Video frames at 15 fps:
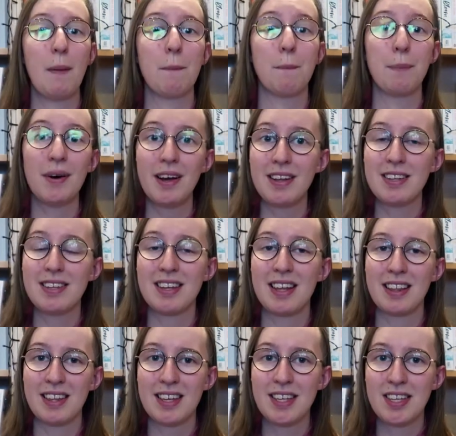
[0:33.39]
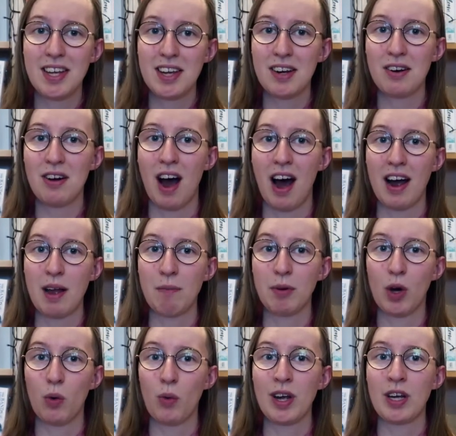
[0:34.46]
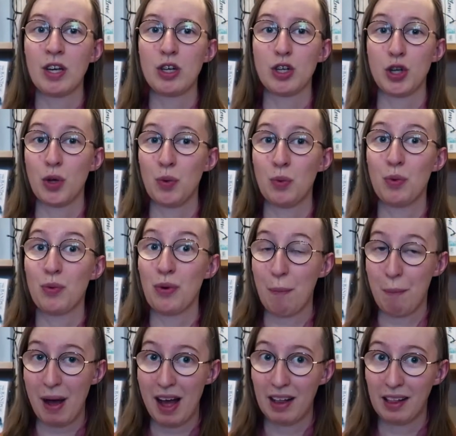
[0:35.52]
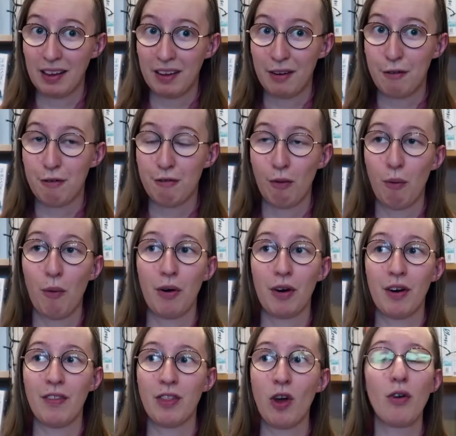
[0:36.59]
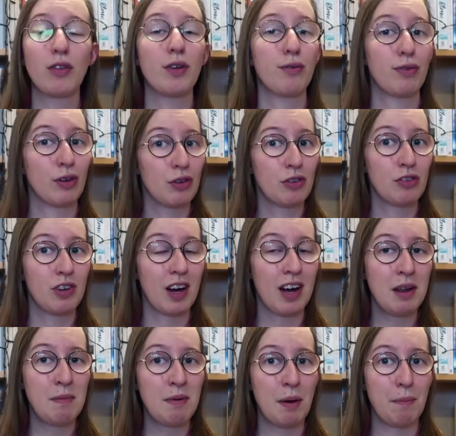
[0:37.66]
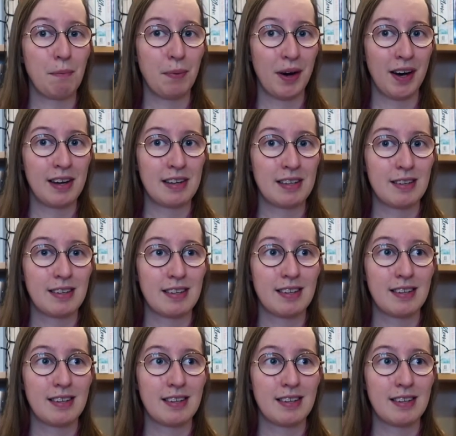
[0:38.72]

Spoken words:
But this year I am going to rebel for not the first time, but